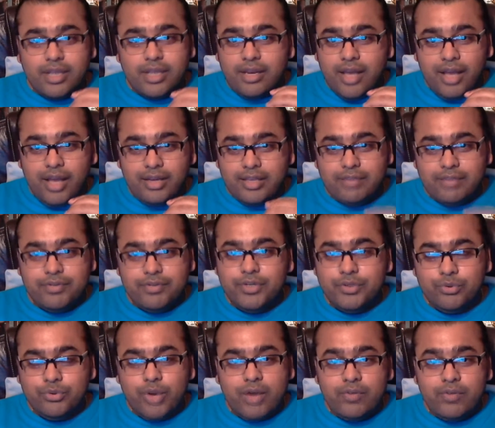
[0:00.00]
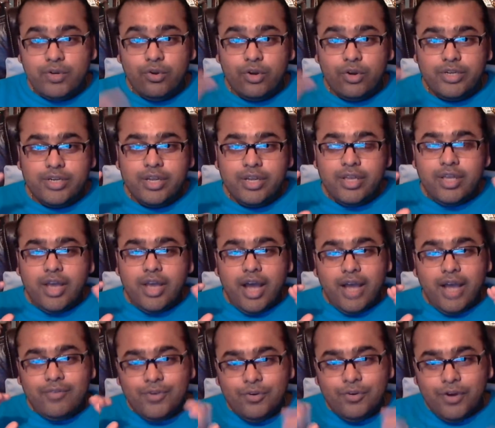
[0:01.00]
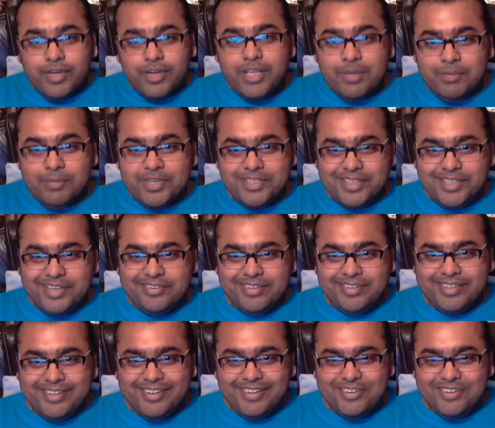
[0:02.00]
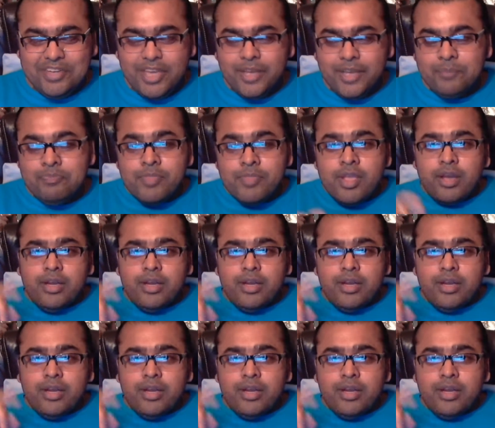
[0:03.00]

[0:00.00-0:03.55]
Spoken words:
I'll give it to you. I will not keep it a secret. Okay.